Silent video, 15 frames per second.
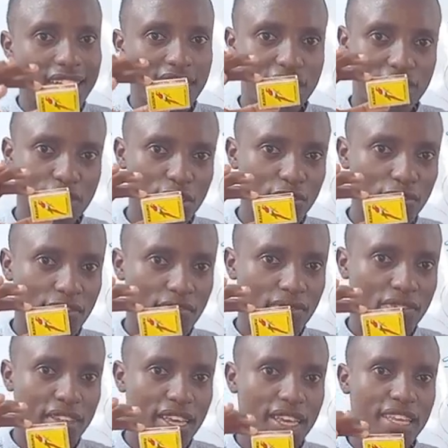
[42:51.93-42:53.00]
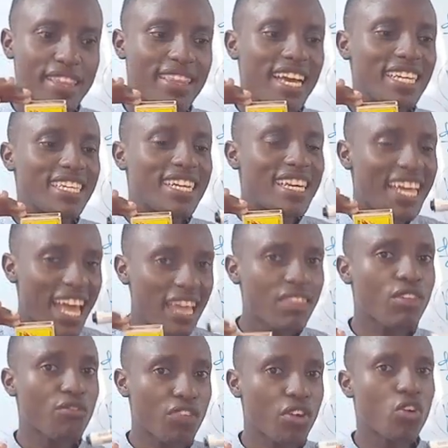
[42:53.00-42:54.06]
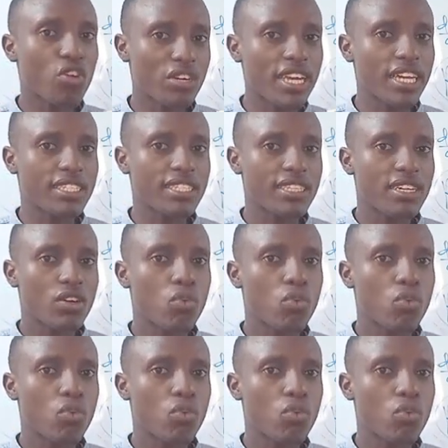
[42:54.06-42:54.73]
Chief, that length of the conduct